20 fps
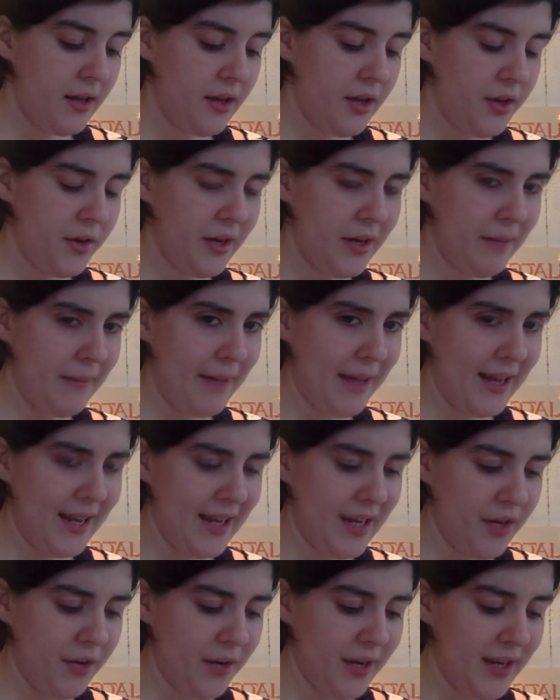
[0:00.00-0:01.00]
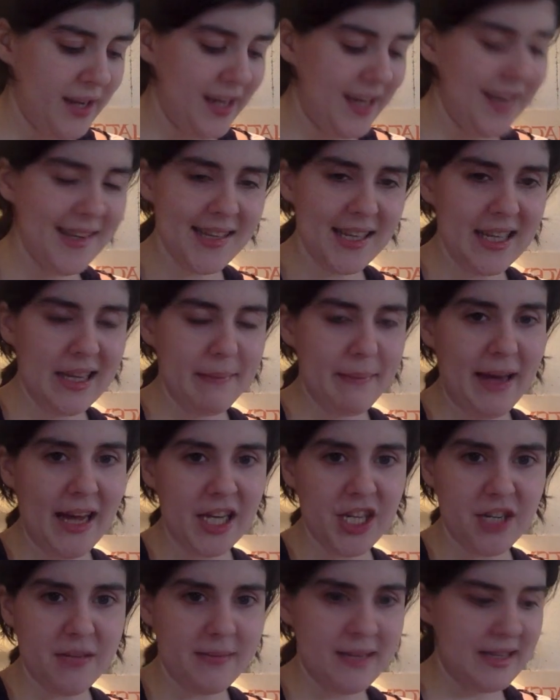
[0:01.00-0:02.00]
You can, ima- you can easily
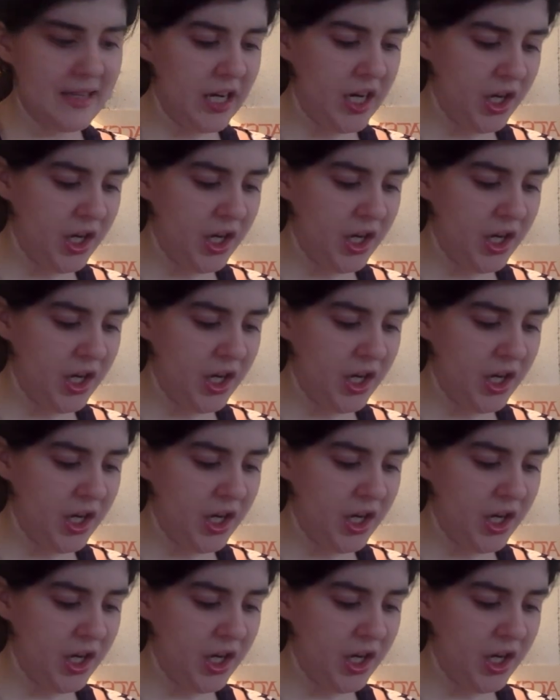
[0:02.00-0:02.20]
imagine, Mr.